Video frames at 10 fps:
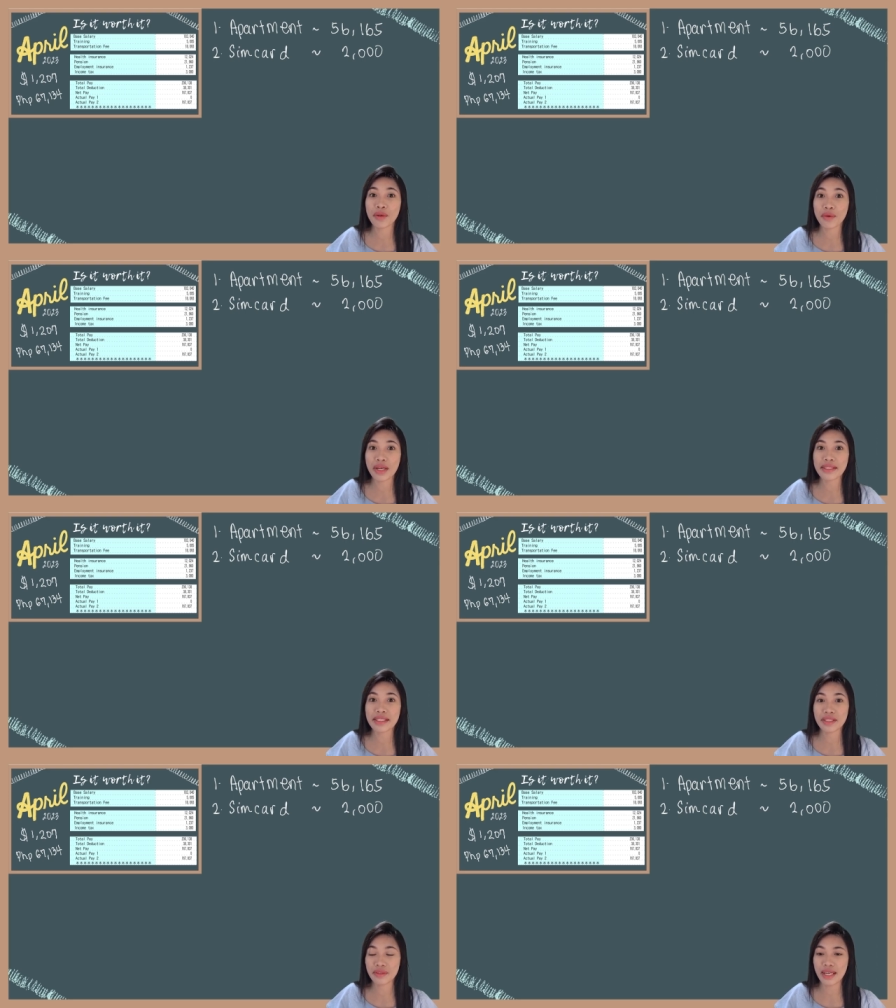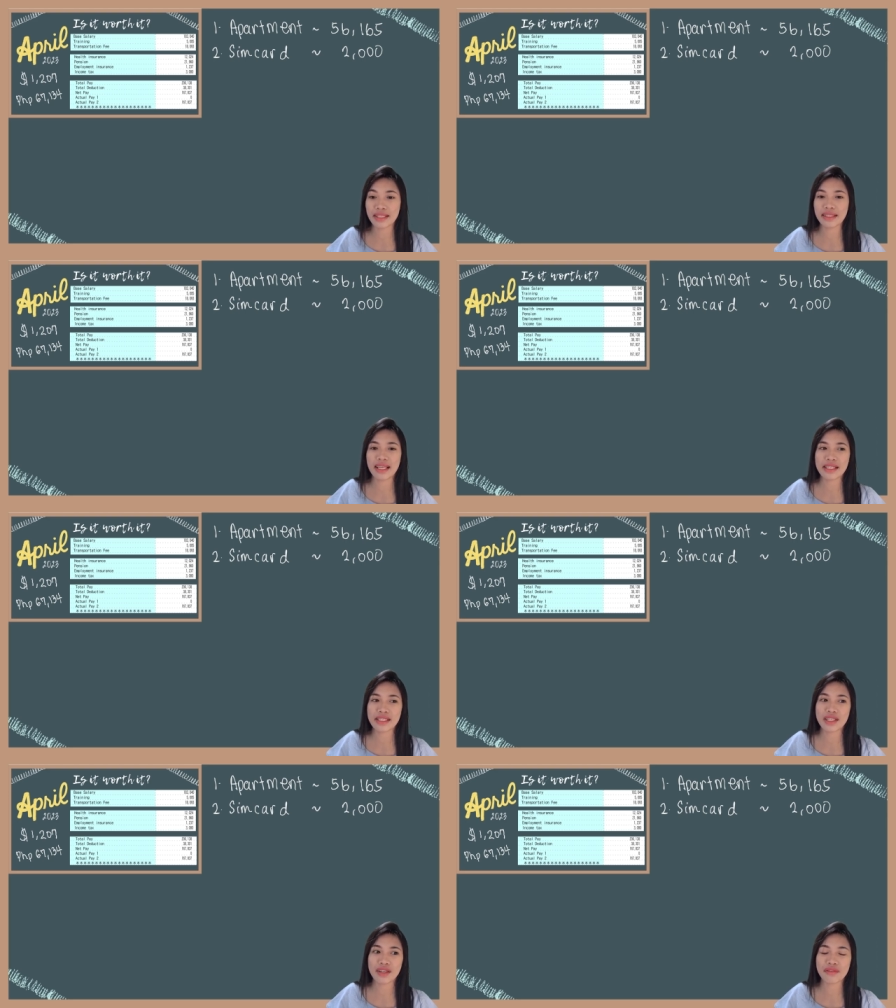prorated rate
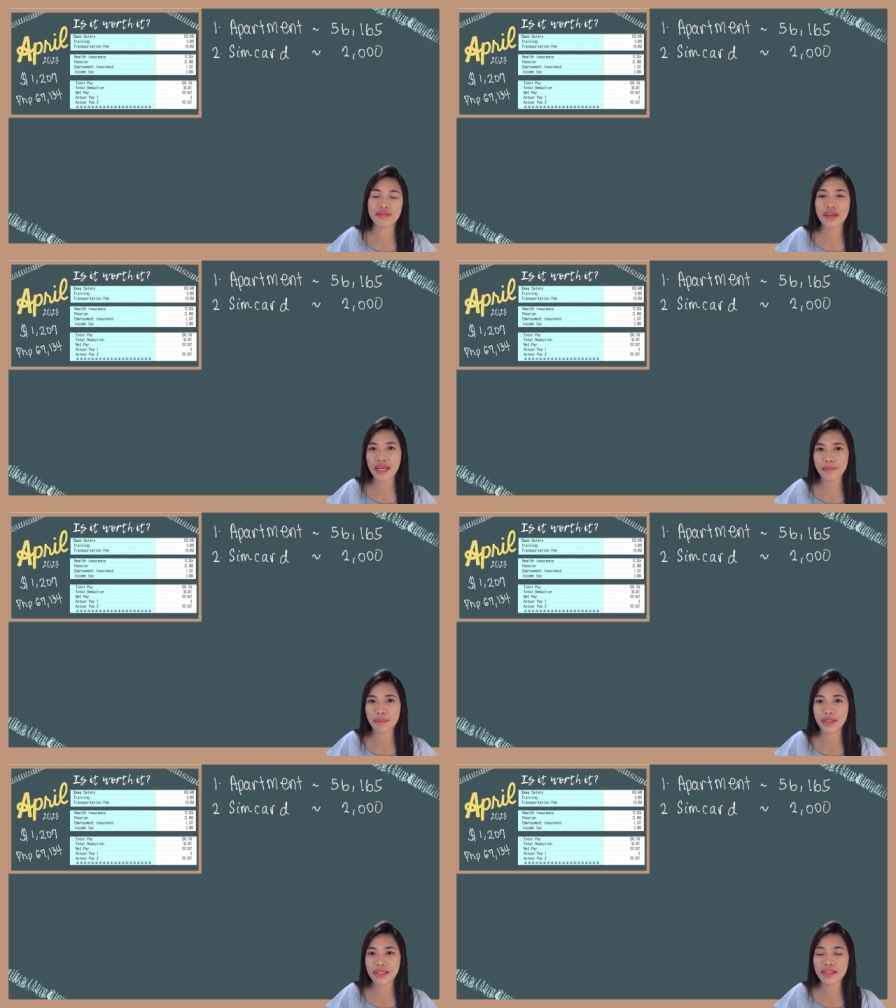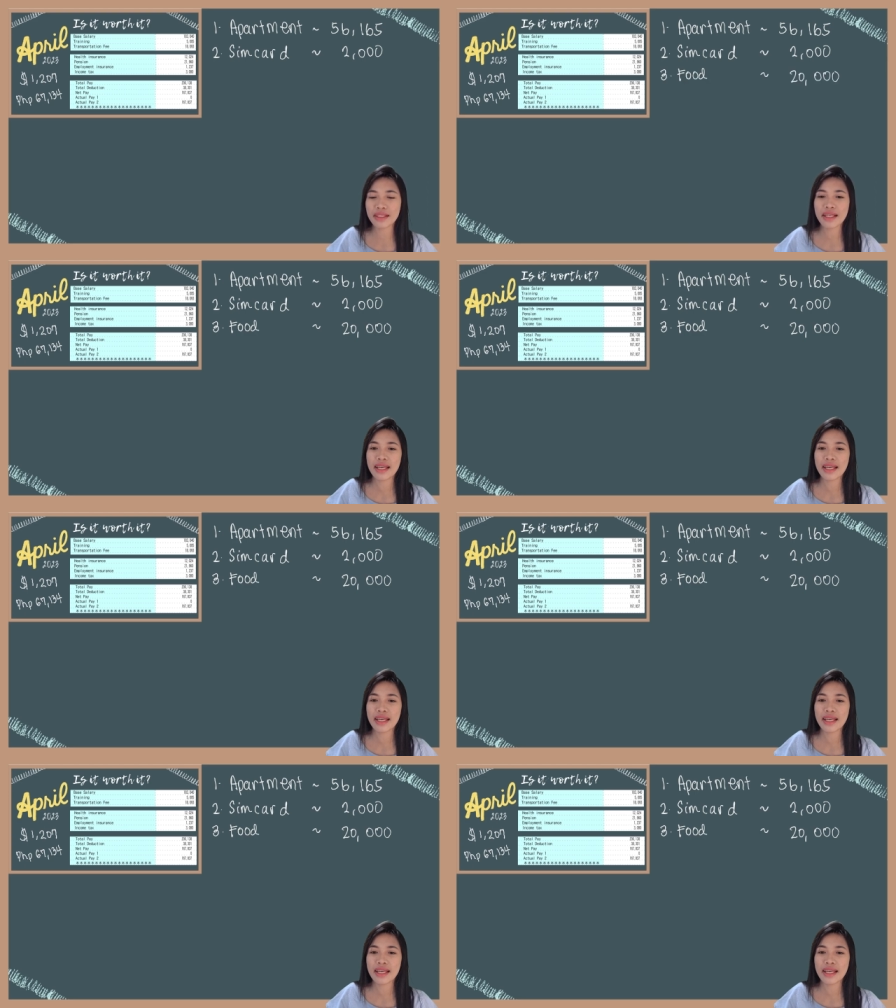as of April.